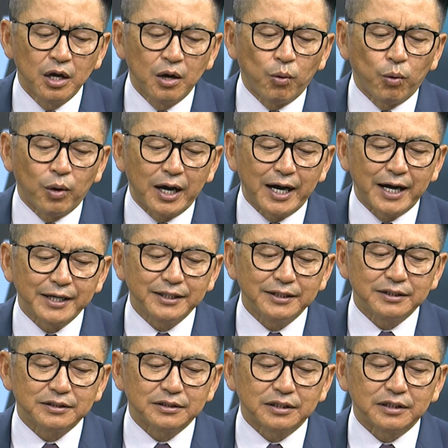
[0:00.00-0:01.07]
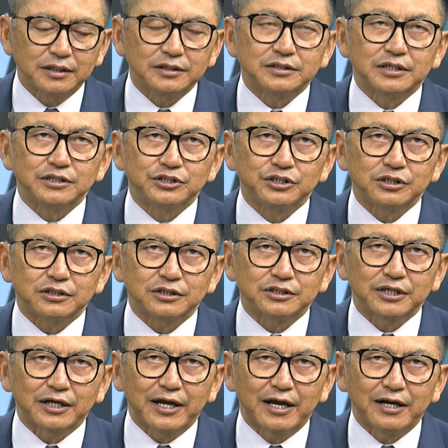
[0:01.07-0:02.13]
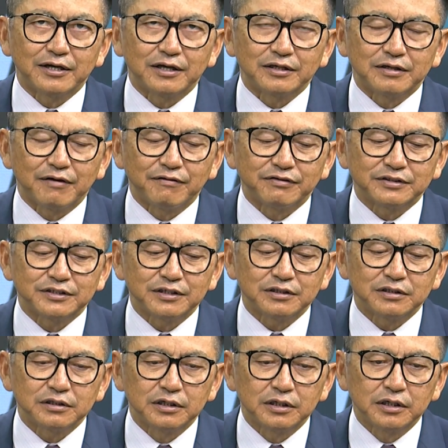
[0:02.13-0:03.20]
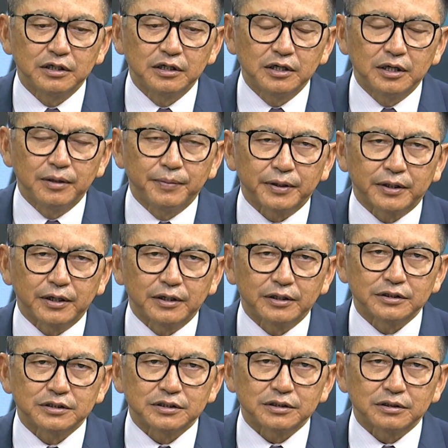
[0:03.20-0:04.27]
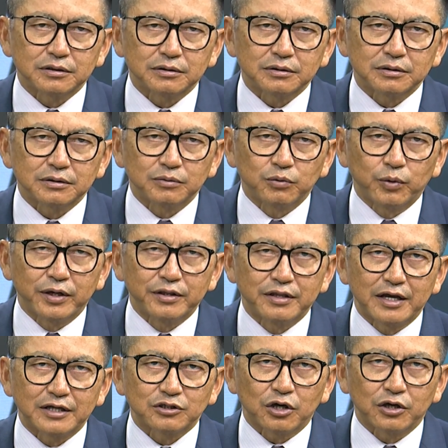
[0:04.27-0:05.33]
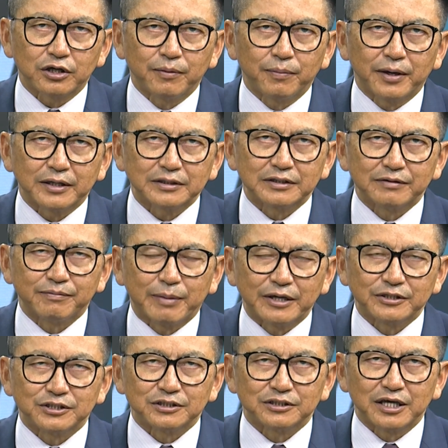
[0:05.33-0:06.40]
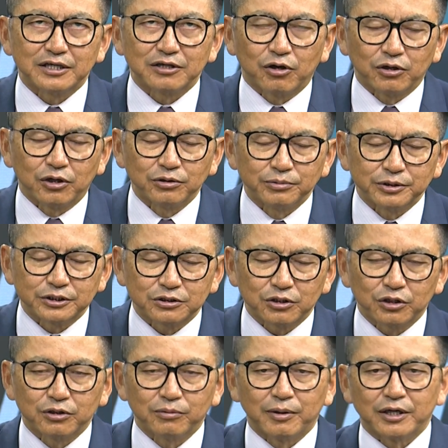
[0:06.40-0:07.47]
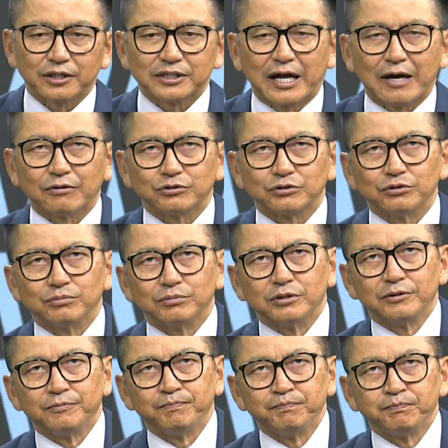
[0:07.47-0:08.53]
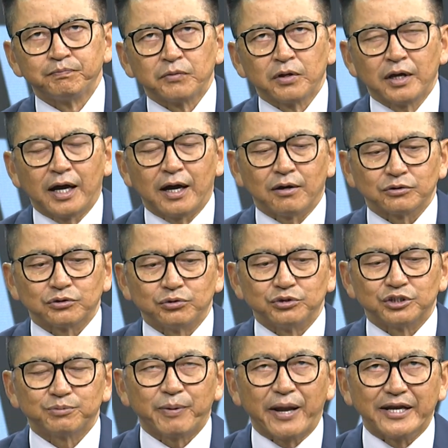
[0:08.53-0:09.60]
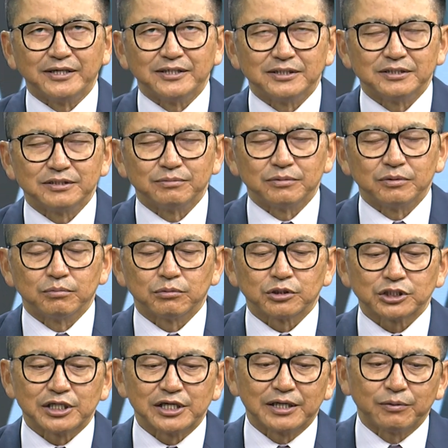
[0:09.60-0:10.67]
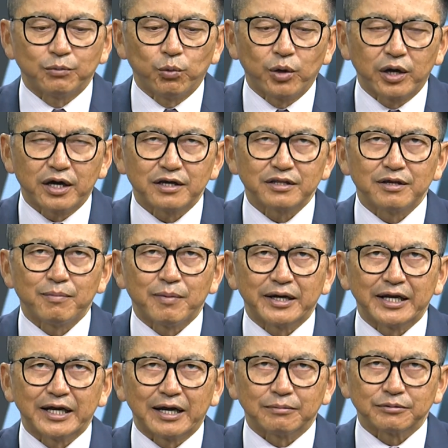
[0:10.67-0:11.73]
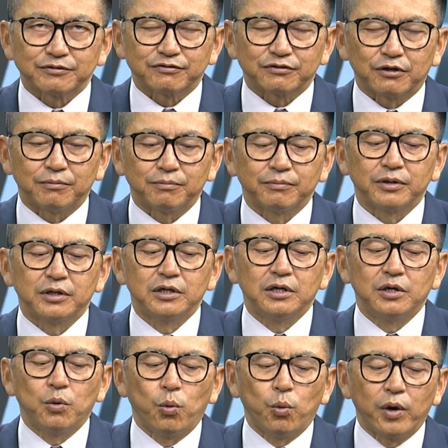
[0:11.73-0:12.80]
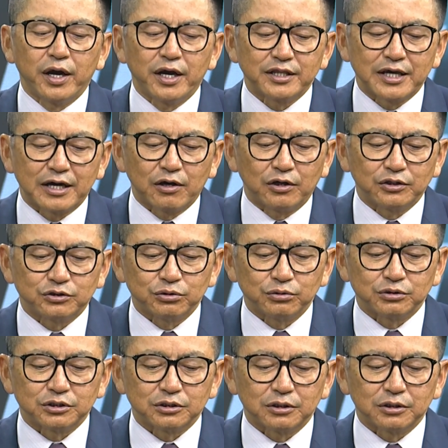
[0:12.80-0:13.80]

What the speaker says: Why this year is again a deficit? Because when they talk about the budget, they almost talk about how to spend, mostly where the money comes from, where they're going to,